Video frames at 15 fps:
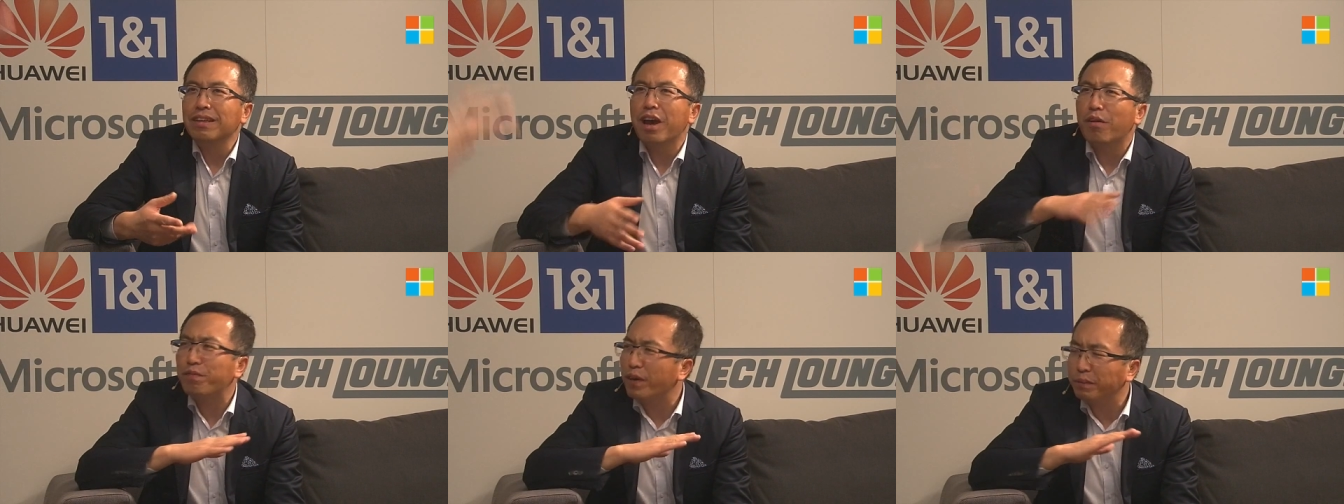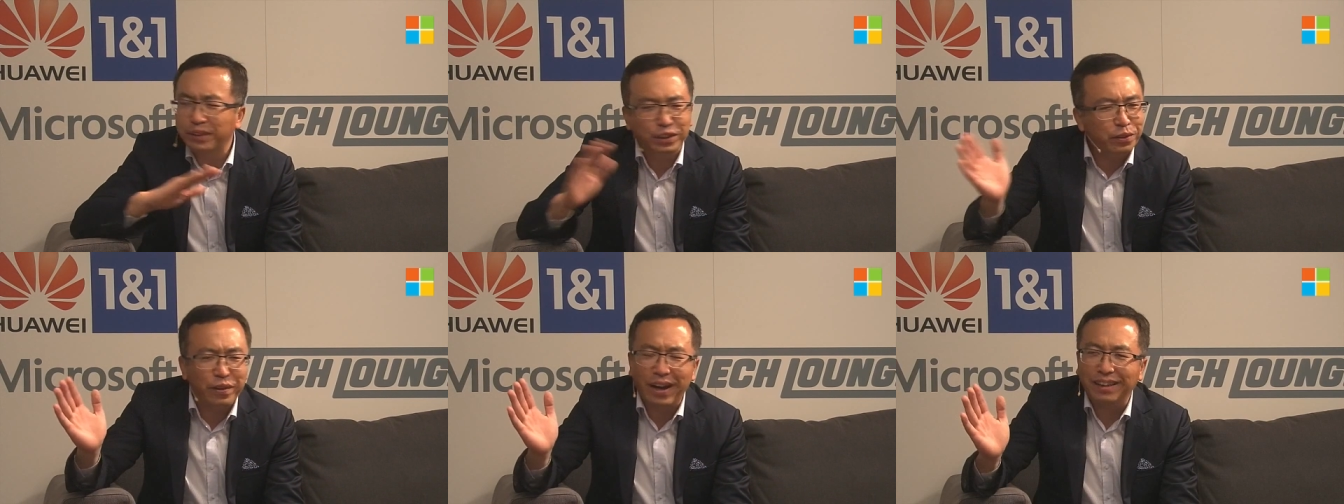yeah, from
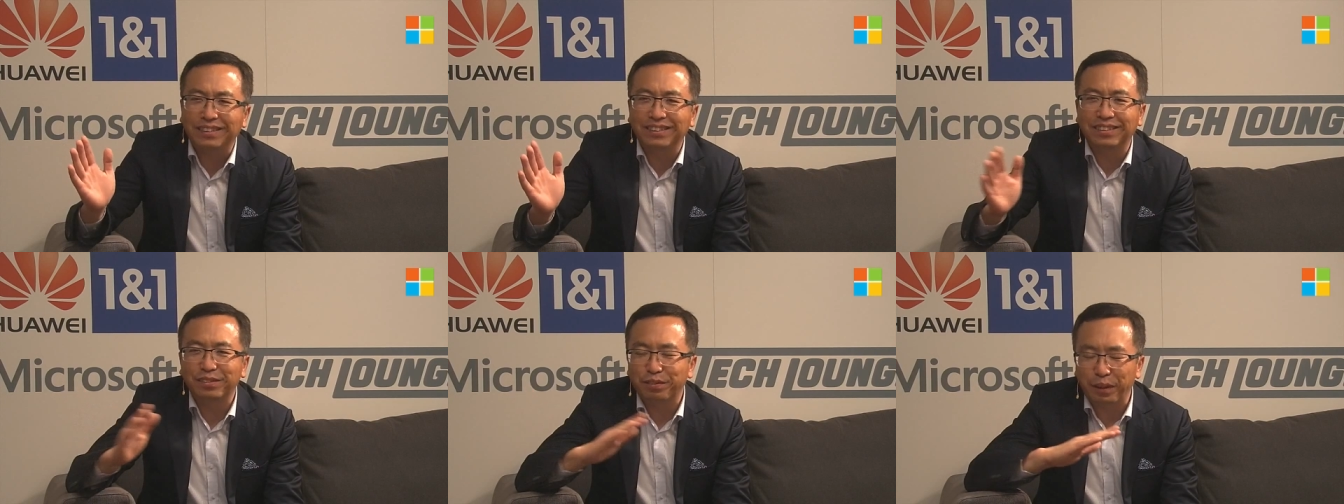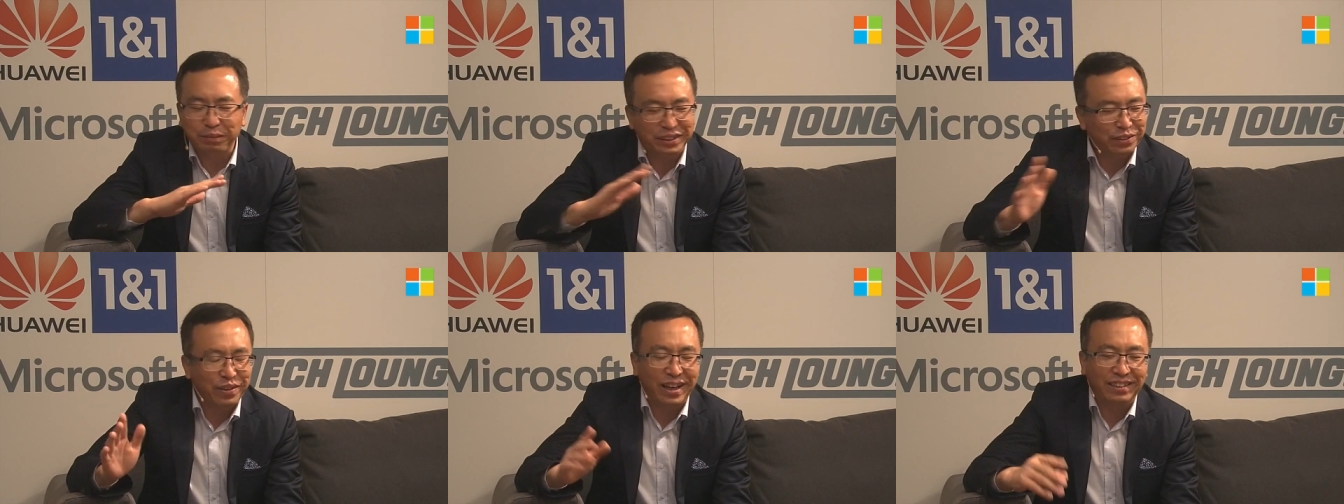scratch, from
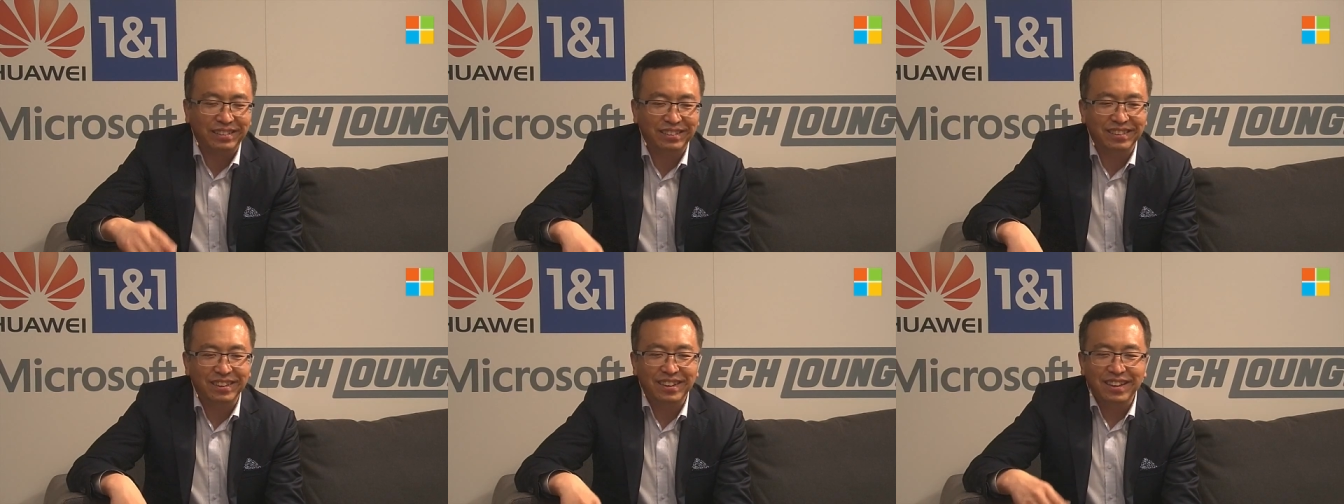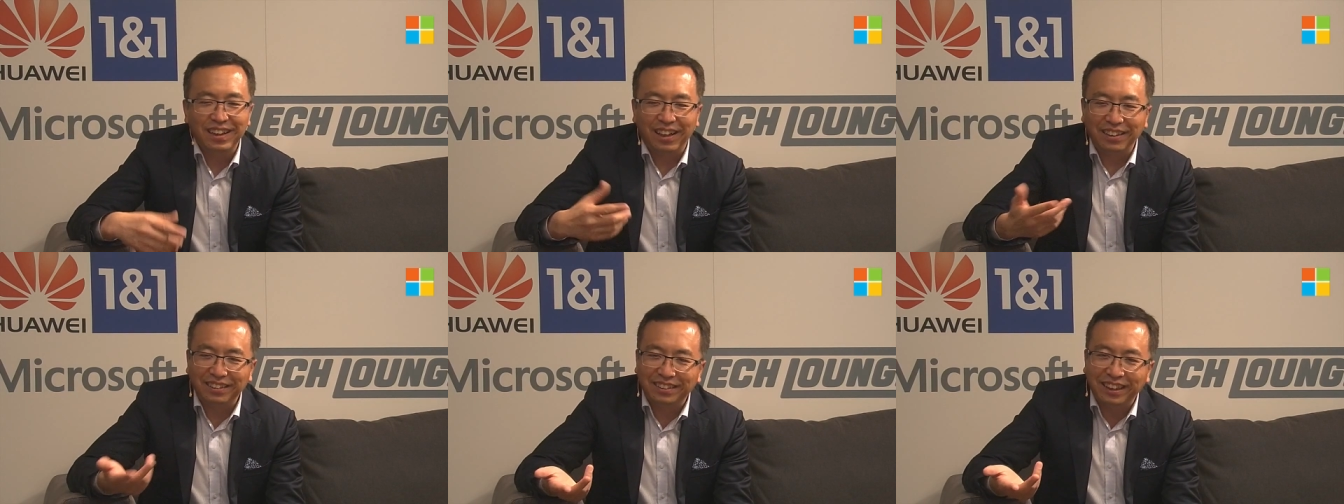scratch.
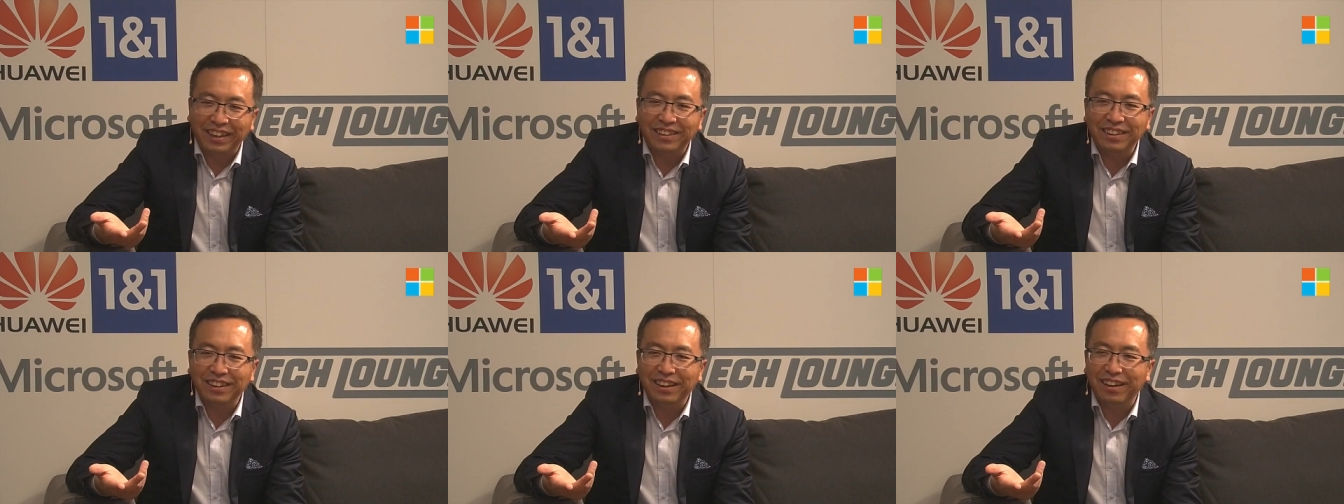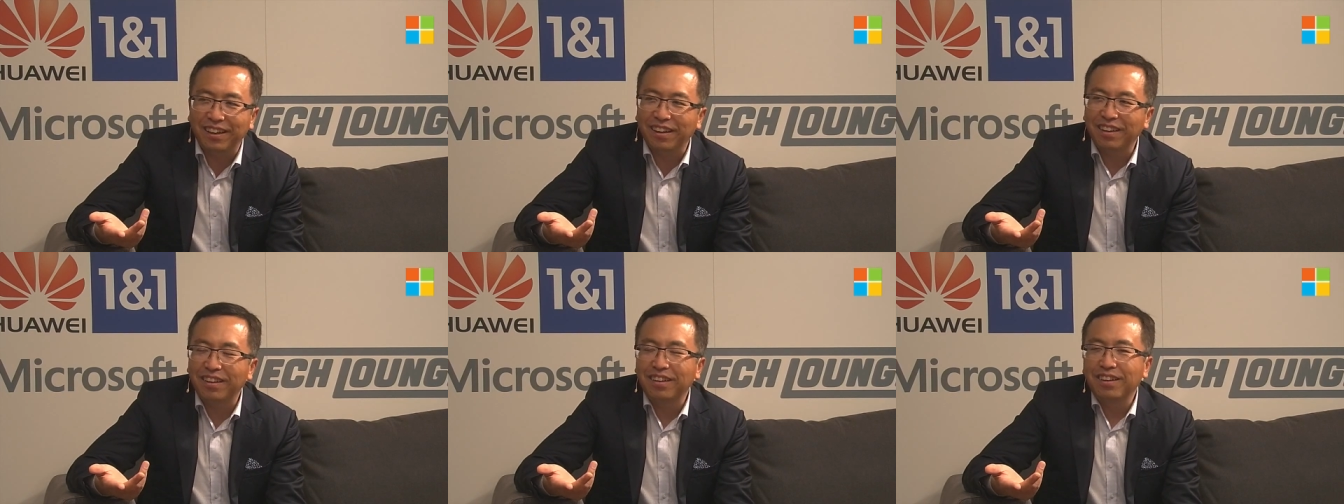And the second
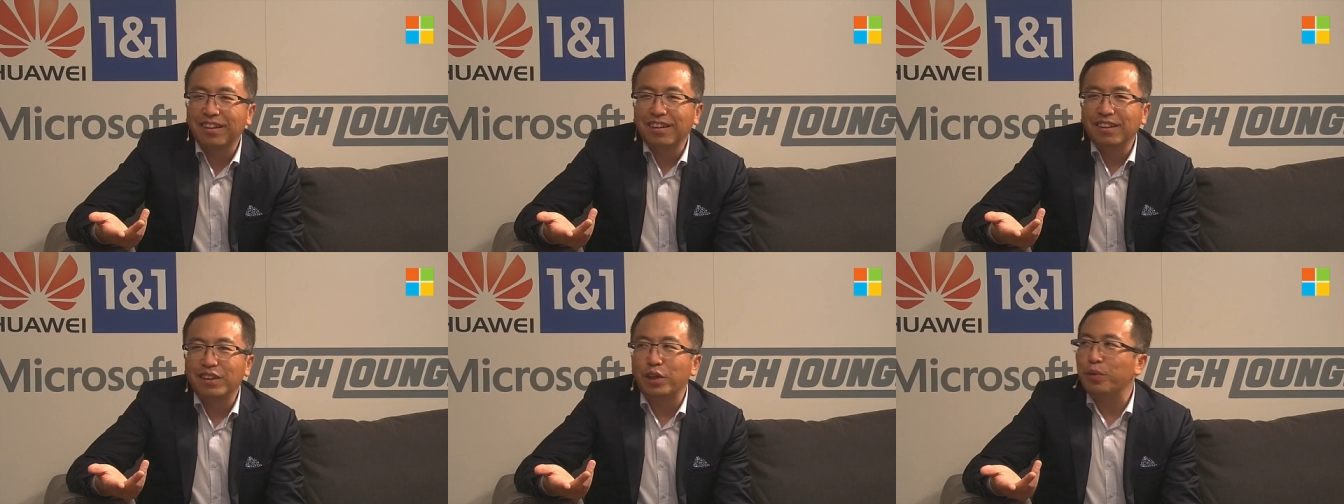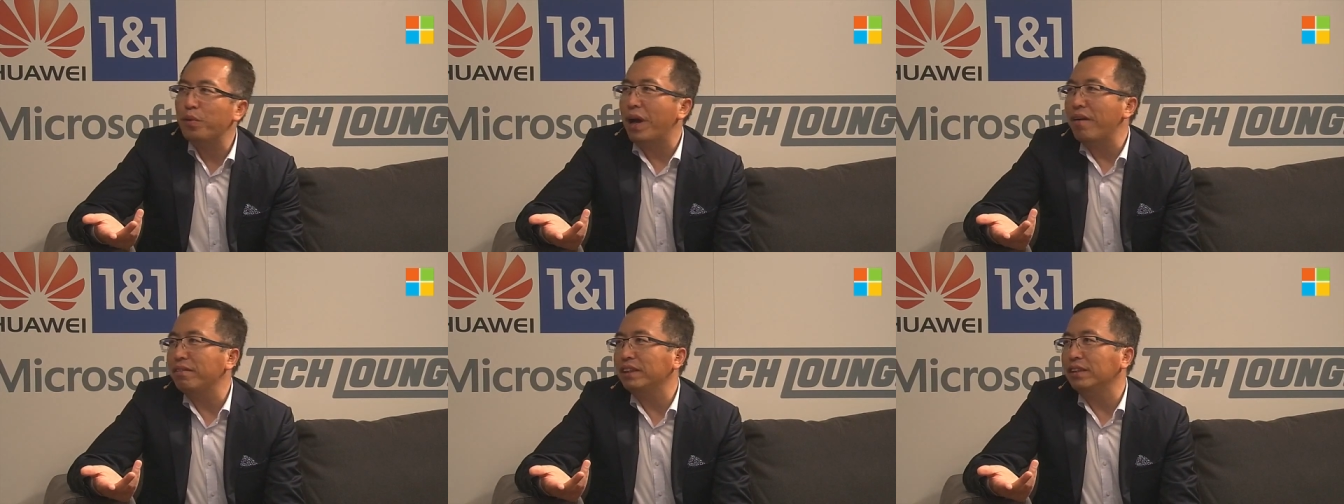year, the
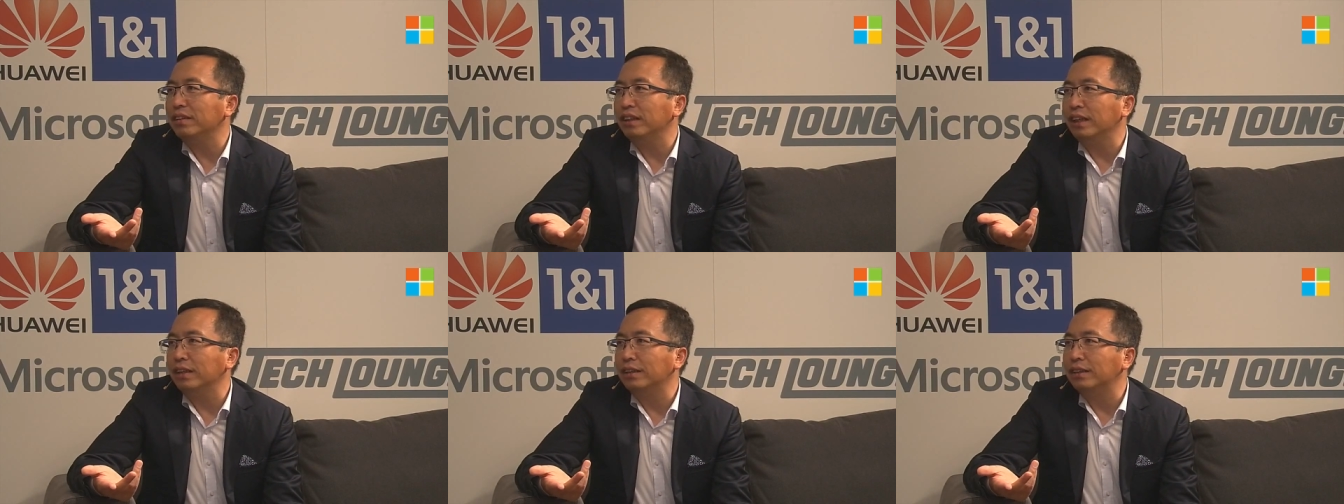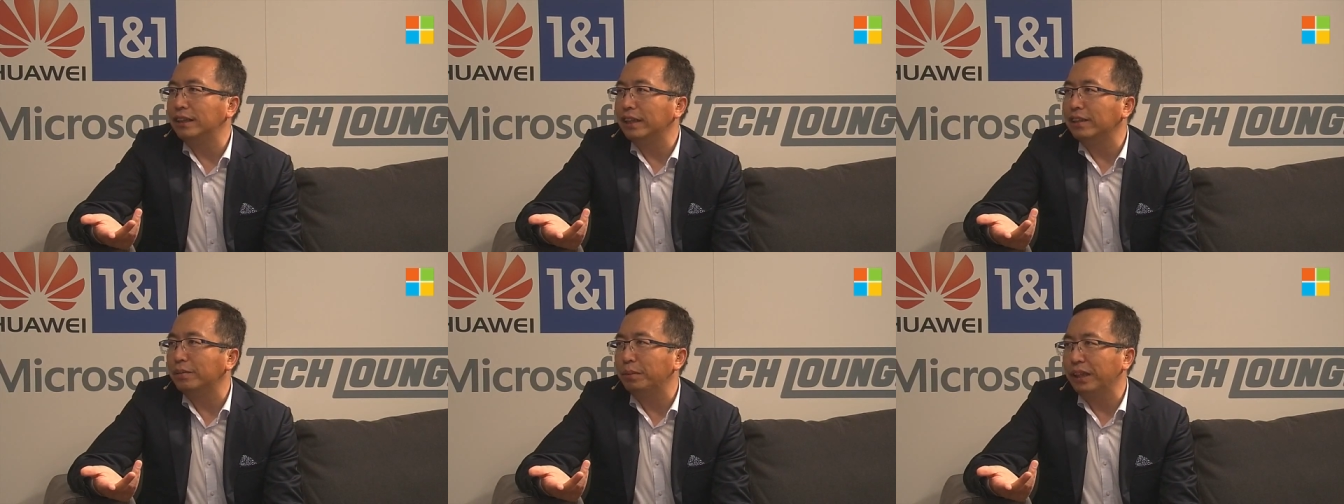revenue is
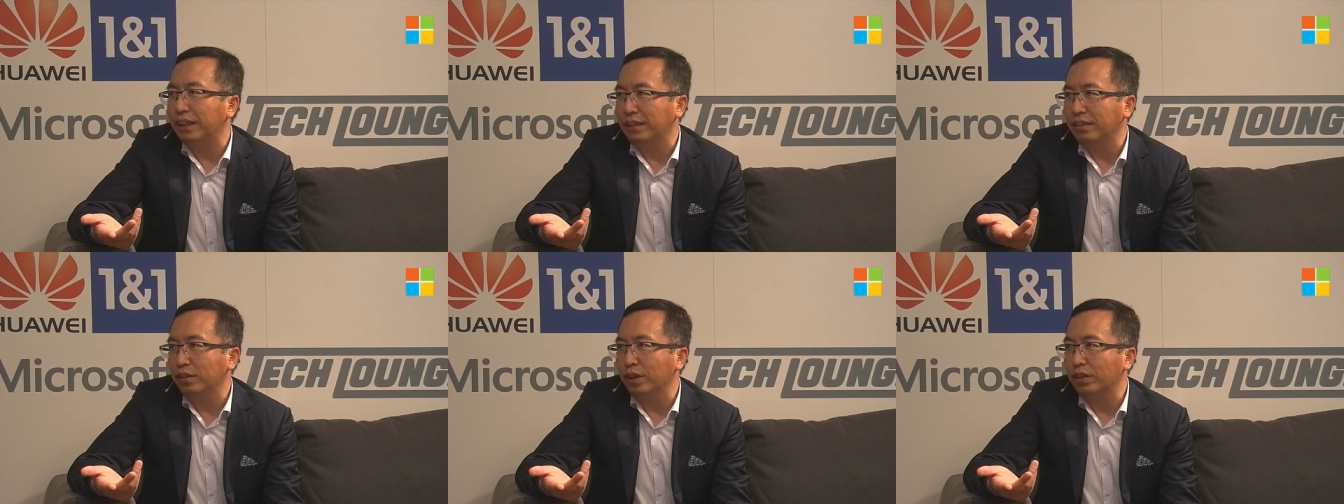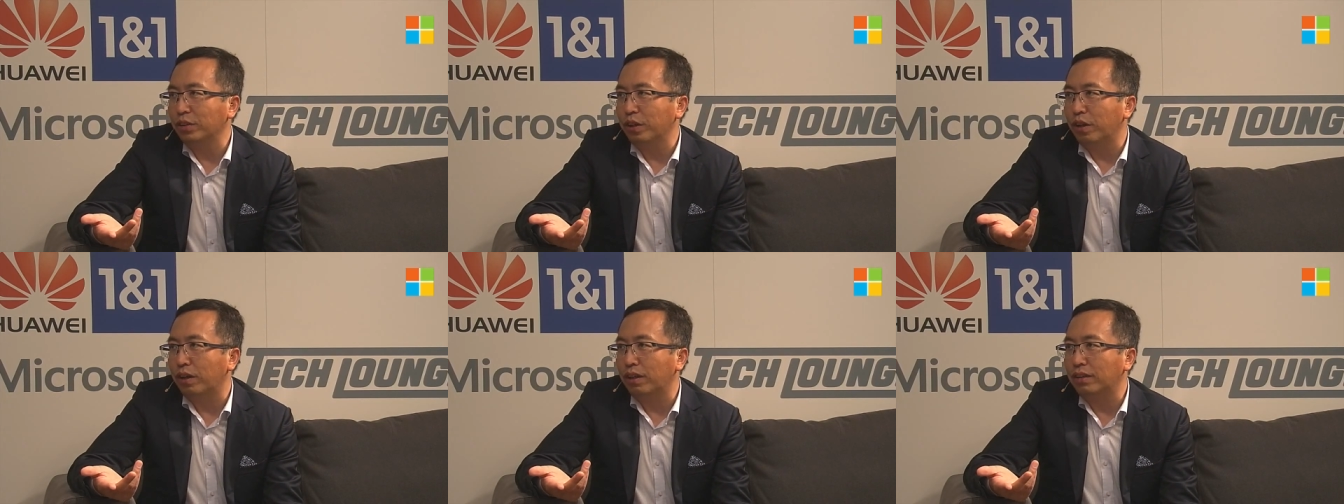6 billion US
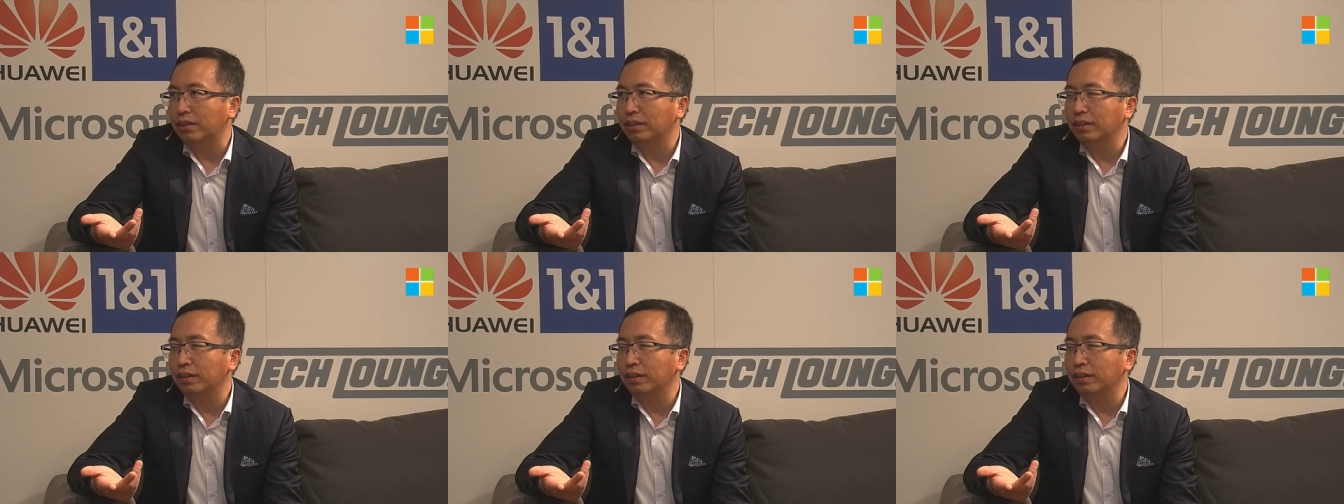dollar.